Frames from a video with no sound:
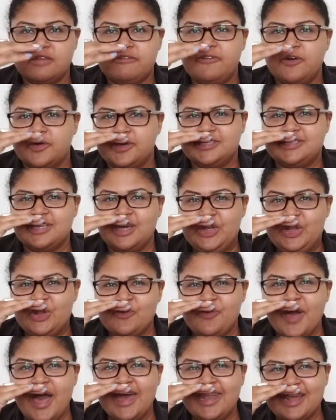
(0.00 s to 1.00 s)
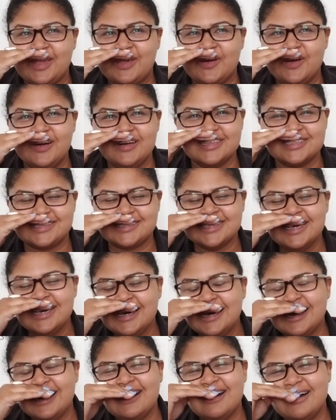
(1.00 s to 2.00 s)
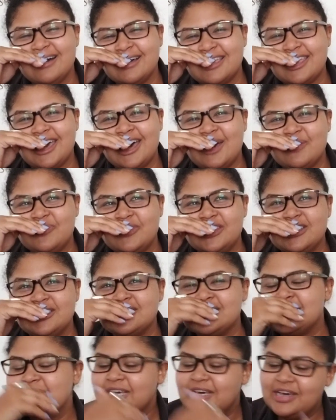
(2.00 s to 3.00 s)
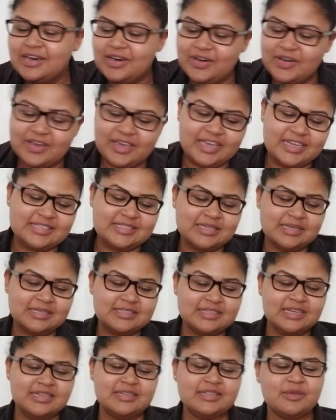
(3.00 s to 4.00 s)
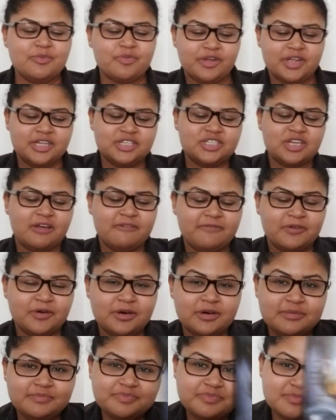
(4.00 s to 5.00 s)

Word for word: focused on your pentacles. Oh, Cappies. Okay, so let's get into the pre-shuffle.